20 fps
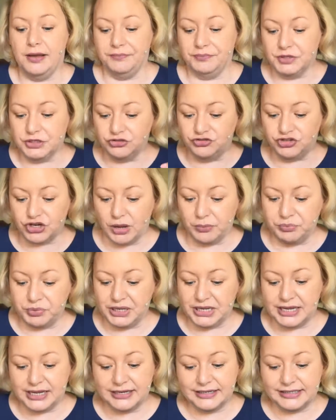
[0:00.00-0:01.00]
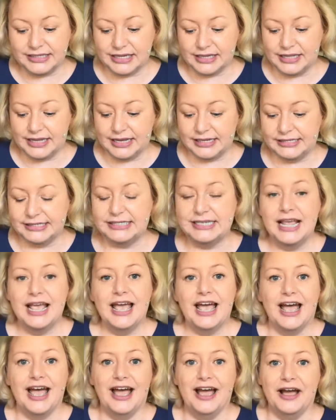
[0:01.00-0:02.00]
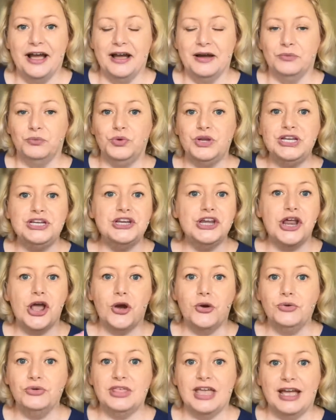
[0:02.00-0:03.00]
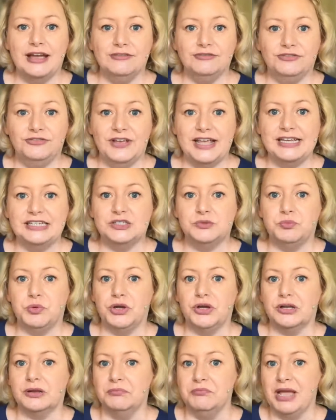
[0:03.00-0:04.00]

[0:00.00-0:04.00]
jumping into this, we know that Facebook,